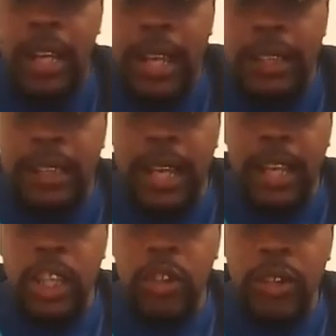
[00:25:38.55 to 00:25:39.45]
Is
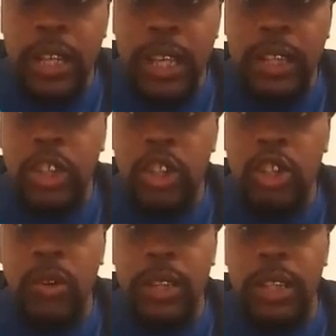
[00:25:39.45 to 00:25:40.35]
that unique to
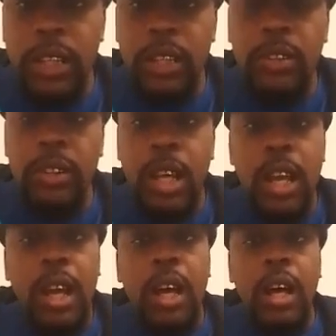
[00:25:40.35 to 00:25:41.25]
short sales?
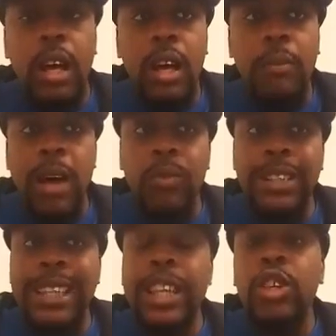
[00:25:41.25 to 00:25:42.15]
Um, I wouldn't
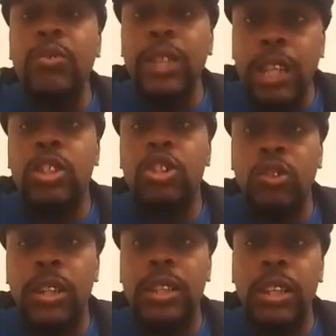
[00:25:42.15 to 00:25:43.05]
say unique to
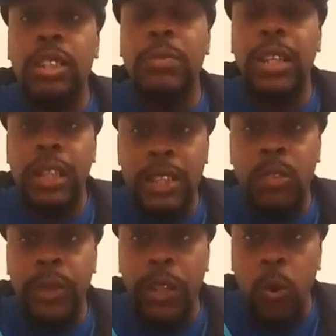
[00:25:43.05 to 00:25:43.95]
short sales, but it is a
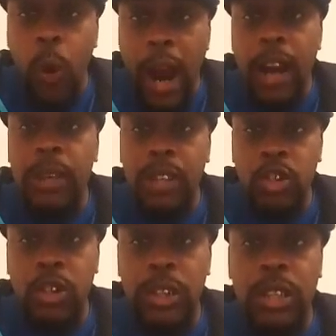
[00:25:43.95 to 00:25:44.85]
requirement of
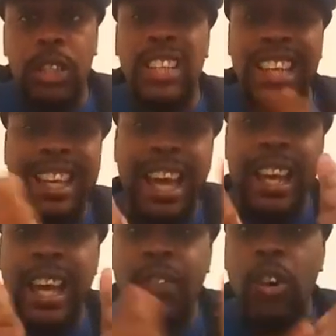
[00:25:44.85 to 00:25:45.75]
short sales. You gotta
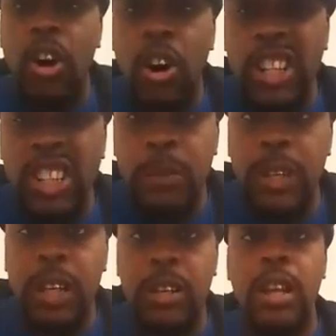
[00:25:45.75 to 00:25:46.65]
have a hardship
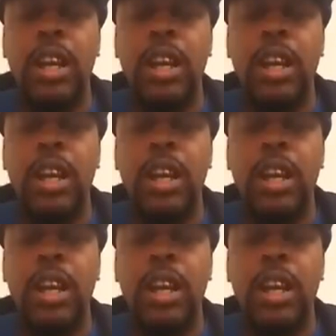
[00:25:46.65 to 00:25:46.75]
letter.